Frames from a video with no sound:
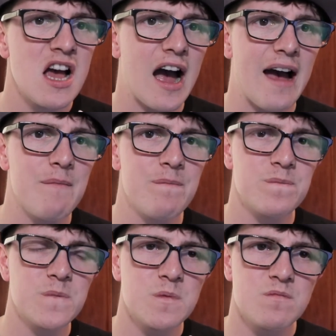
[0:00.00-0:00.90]

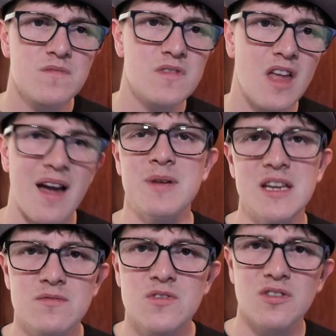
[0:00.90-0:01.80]
I
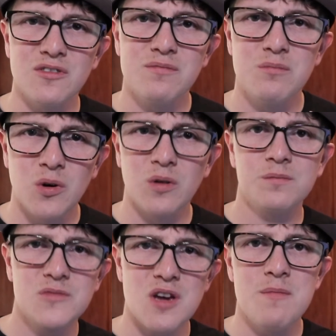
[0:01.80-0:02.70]
mean, sort of more
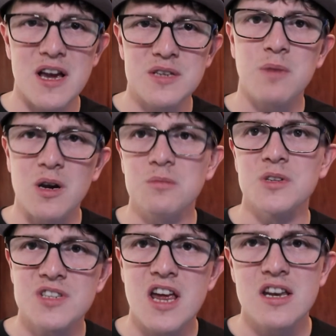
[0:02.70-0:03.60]
turn-based
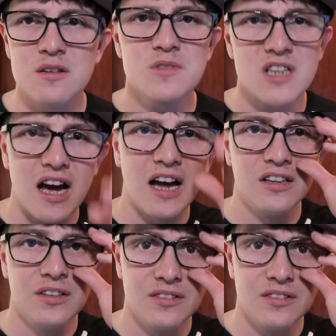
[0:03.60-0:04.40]
Pokemon Stadium style,